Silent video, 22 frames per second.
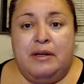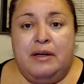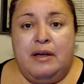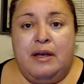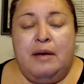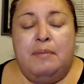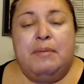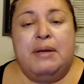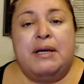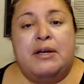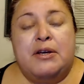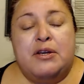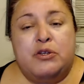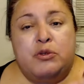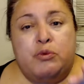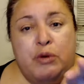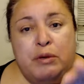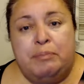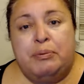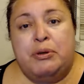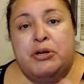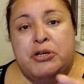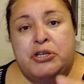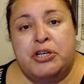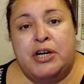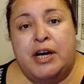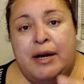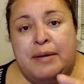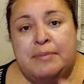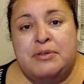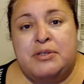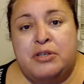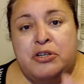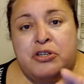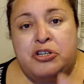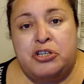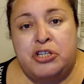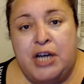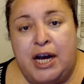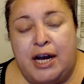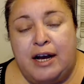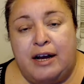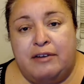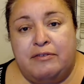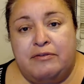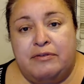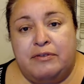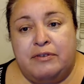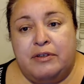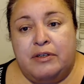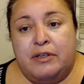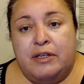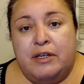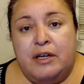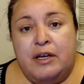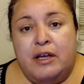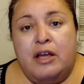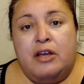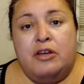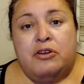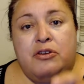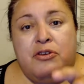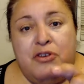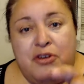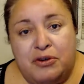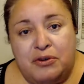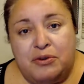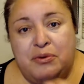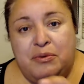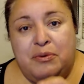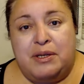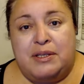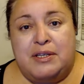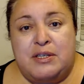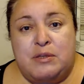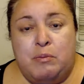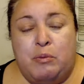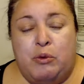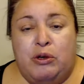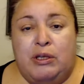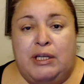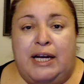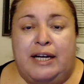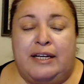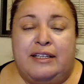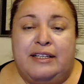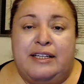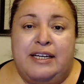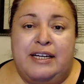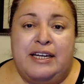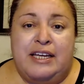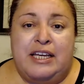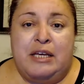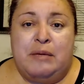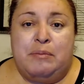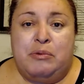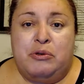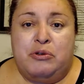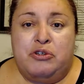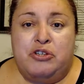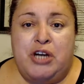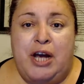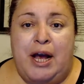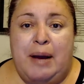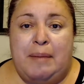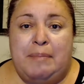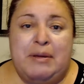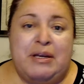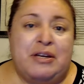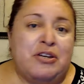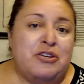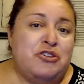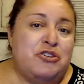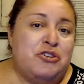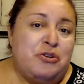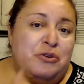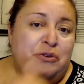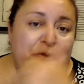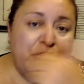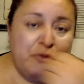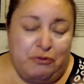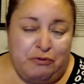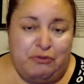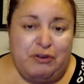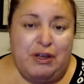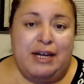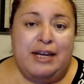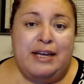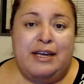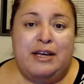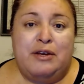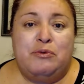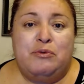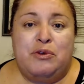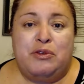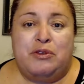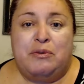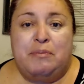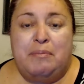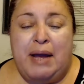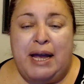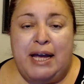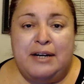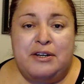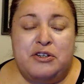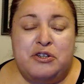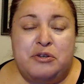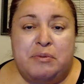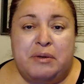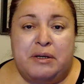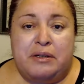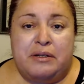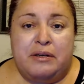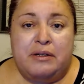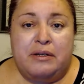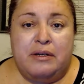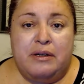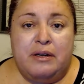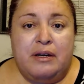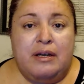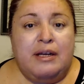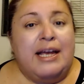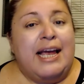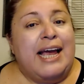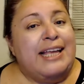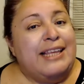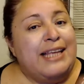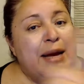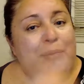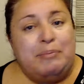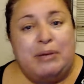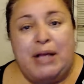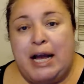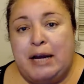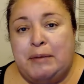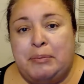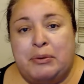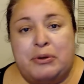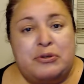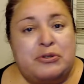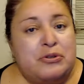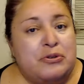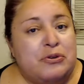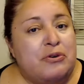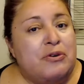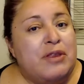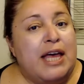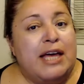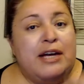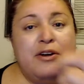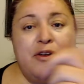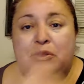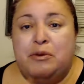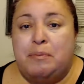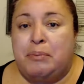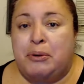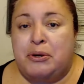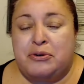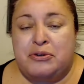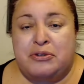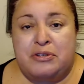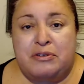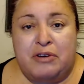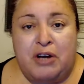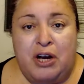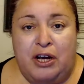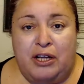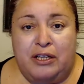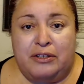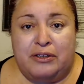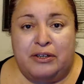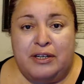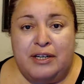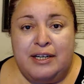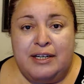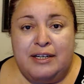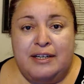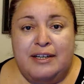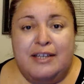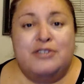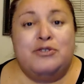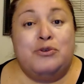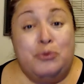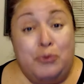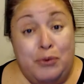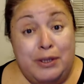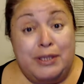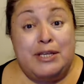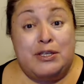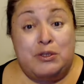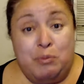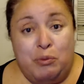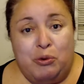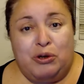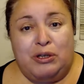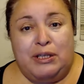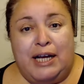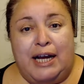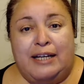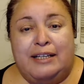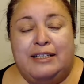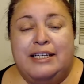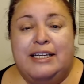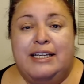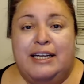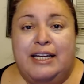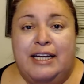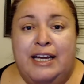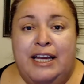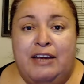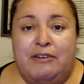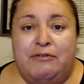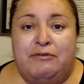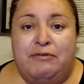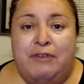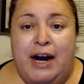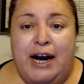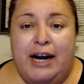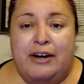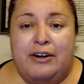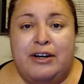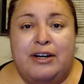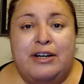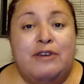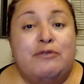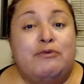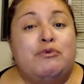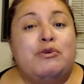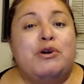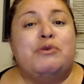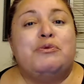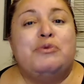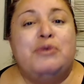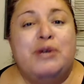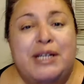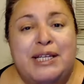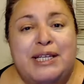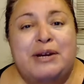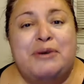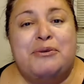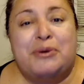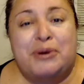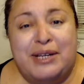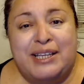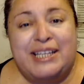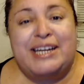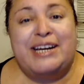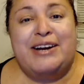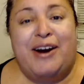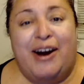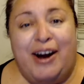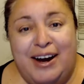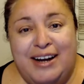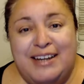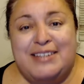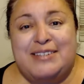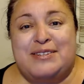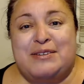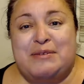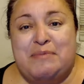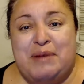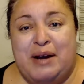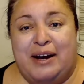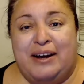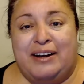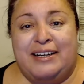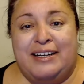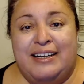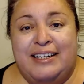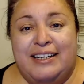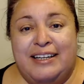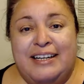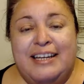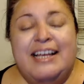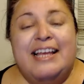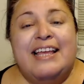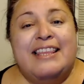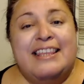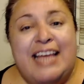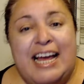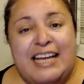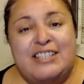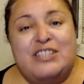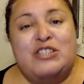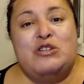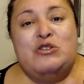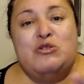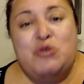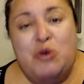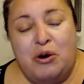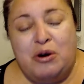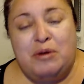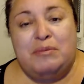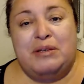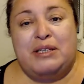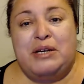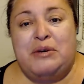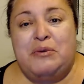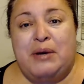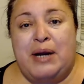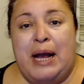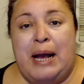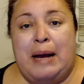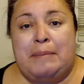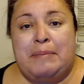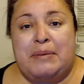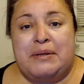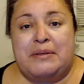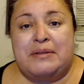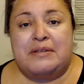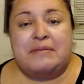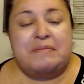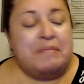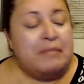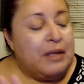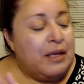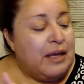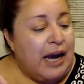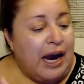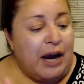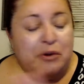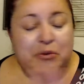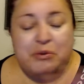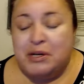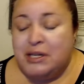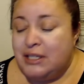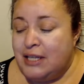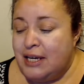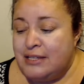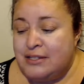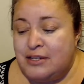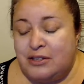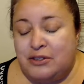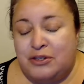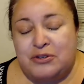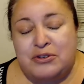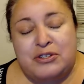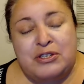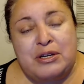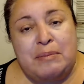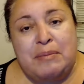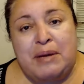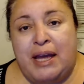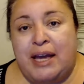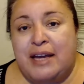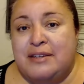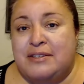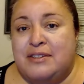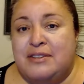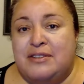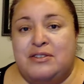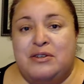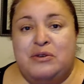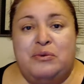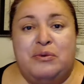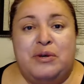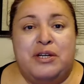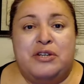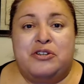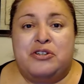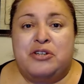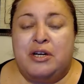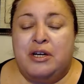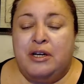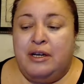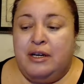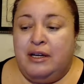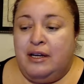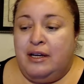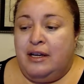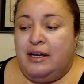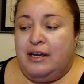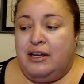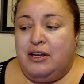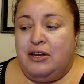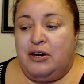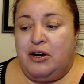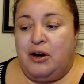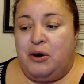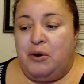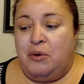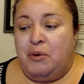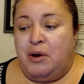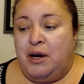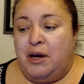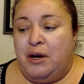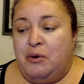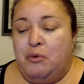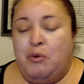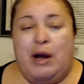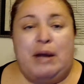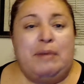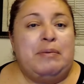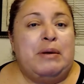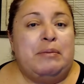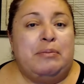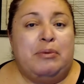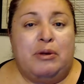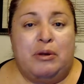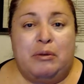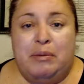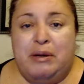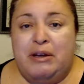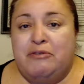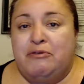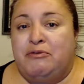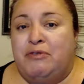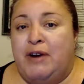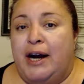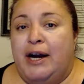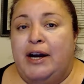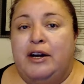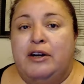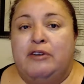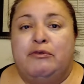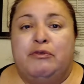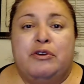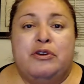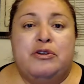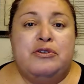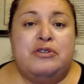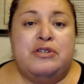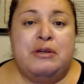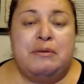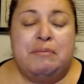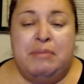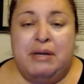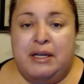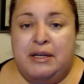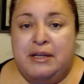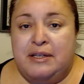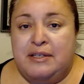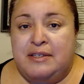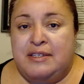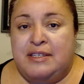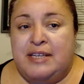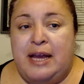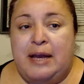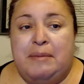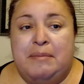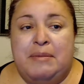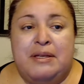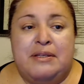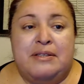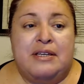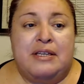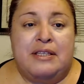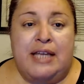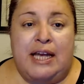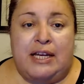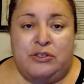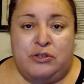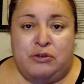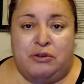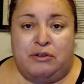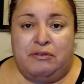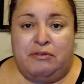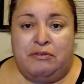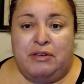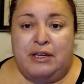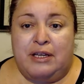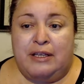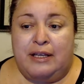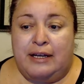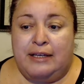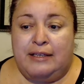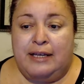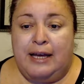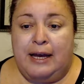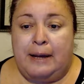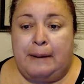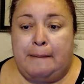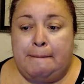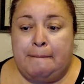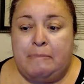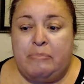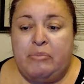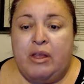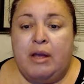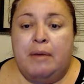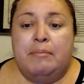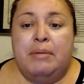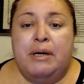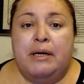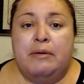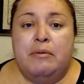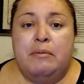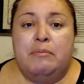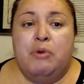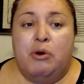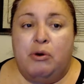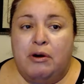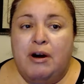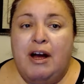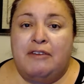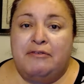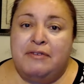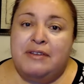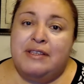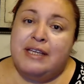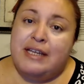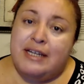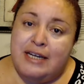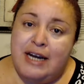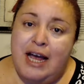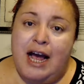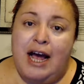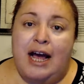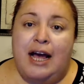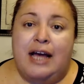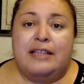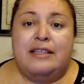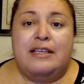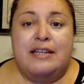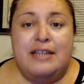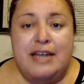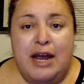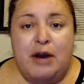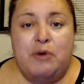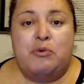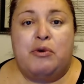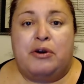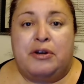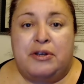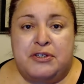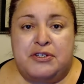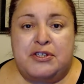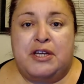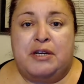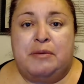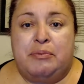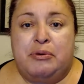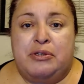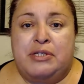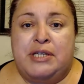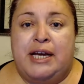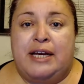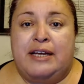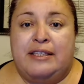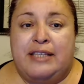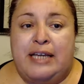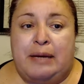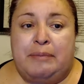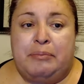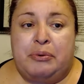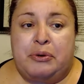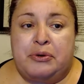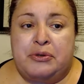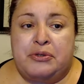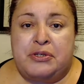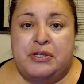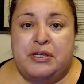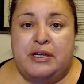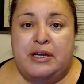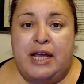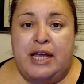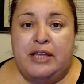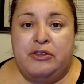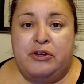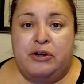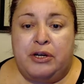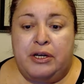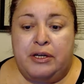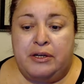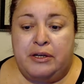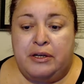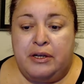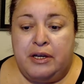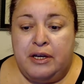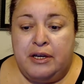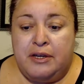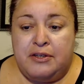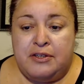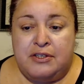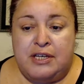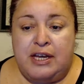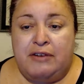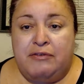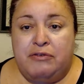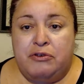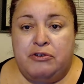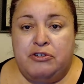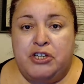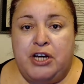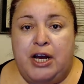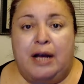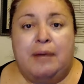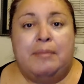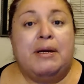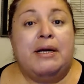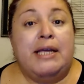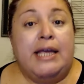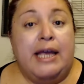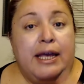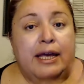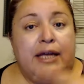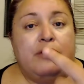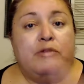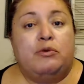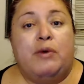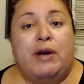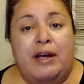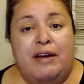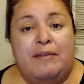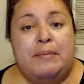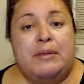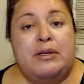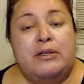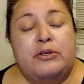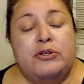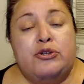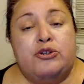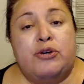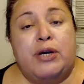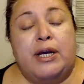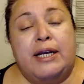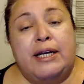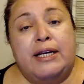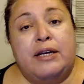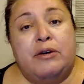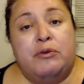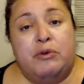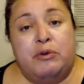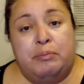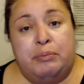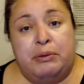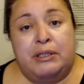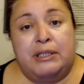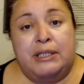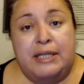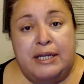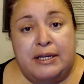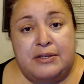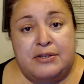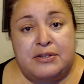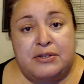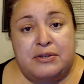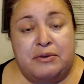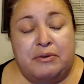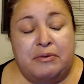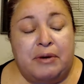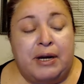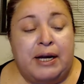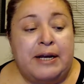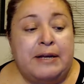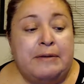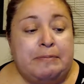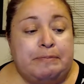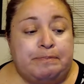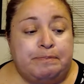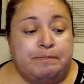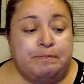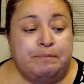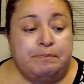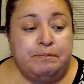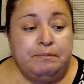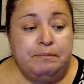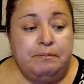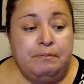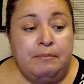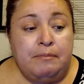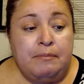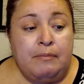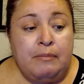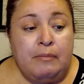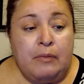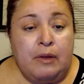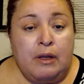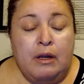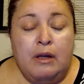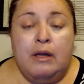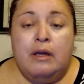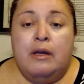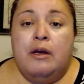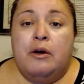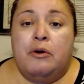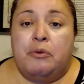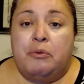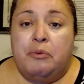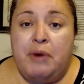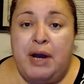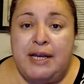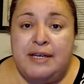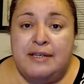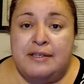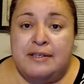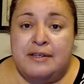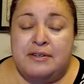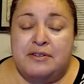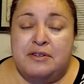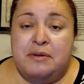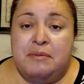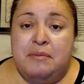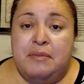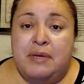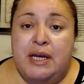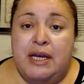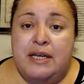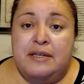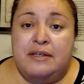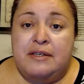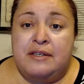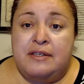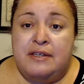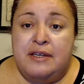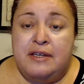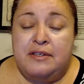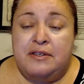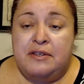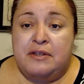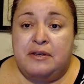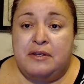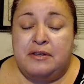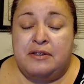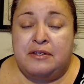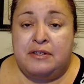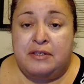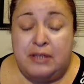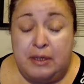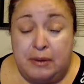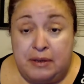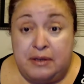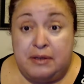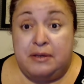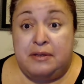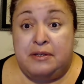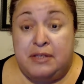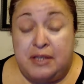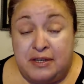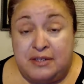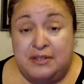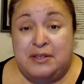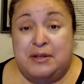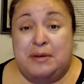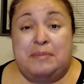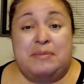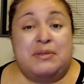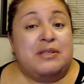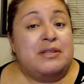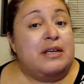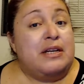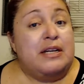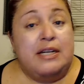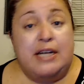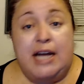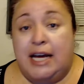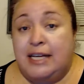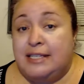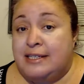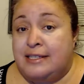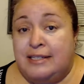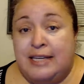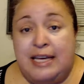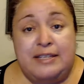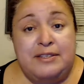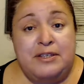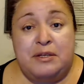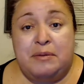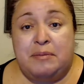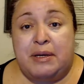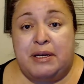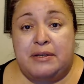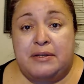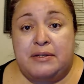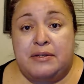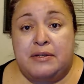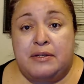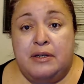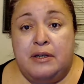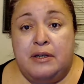Because when push comes to shove, you're the one that's more likely going to keep your job because you're fitting in with the management. And that black person or that other person of color is the one that's more likely going to get fired. And if we're really, really honest about it, that's normally what happens. I realize that there's some cases in which, white people are being fired for using bigoted statements and that sort of thing like that. But more often than not, the network is going to protect that person and they're going to save their job. Again, the way I'm illustrating it with police, right? Racism is systems, not sentiments.